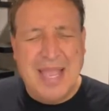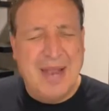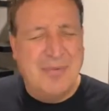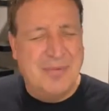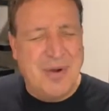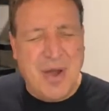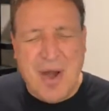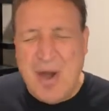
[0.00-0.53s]

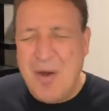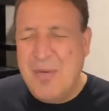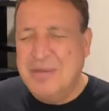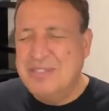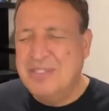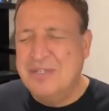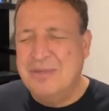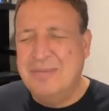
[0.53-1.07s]
And we're
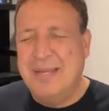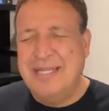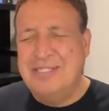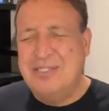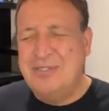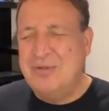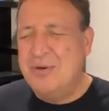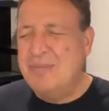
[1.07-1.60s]
always going to make
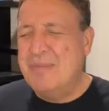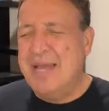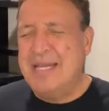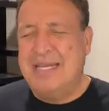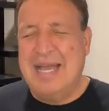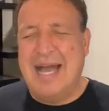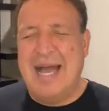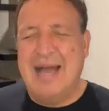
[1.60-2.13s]
sure, my
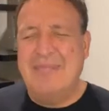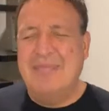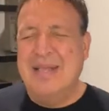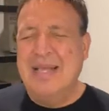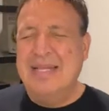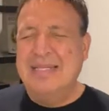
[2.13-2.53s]
God,